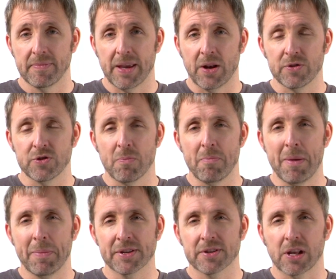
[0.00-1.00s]
It also
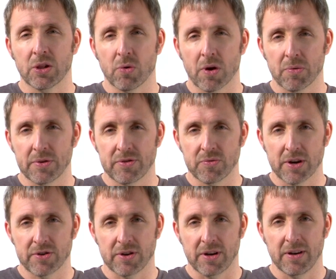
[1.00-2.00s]
mimics caloric
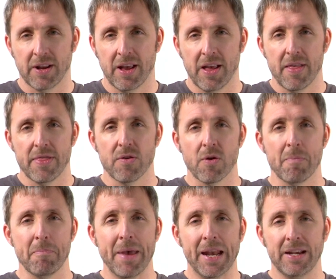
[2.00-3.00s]
restriction. There are
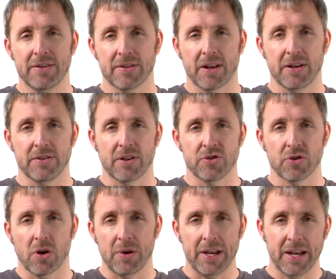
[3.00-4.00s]
many studies that
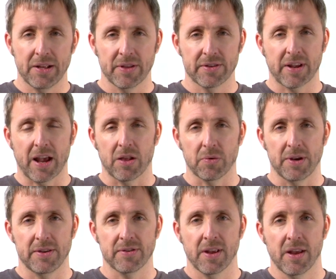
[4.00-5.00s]
show eating less
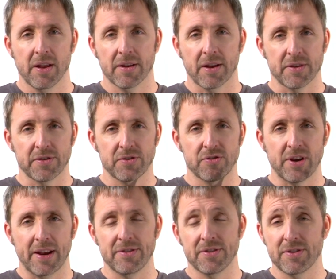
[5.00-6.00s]
calories causes
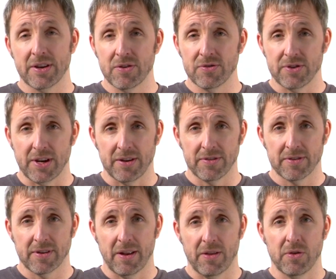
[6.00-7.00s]
changes in your
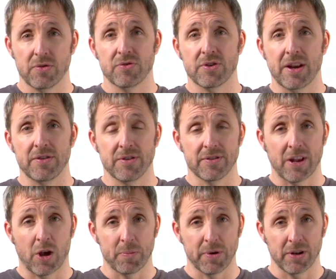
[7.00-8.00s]
genes, and those changes
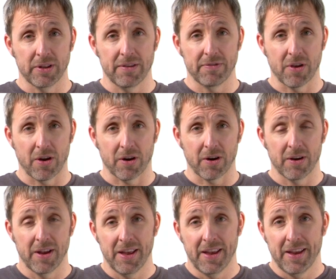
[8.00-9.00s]
help you to live longer.
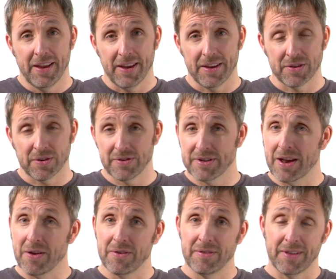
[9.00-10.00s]
It turns
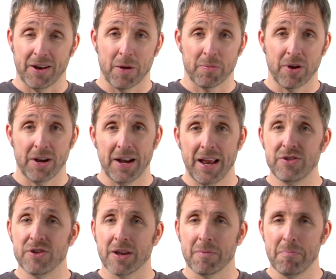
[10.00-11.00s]
out that upgraded
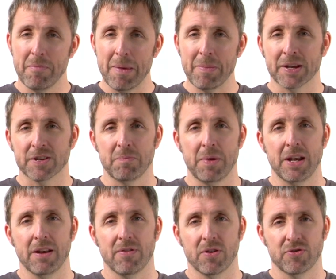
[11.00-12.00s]
aging mimics
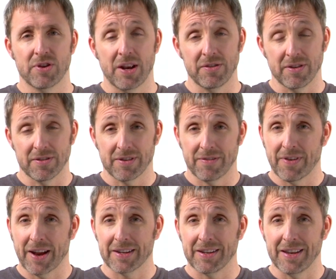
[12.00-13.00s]
many of those changes. In
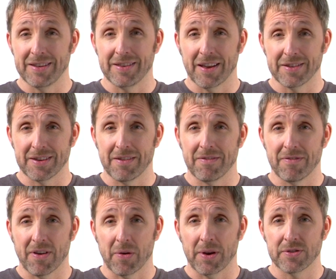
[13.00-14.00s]
fact, it does it
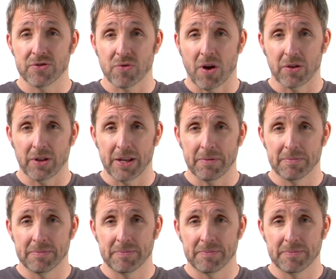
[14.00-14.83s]
very strongly.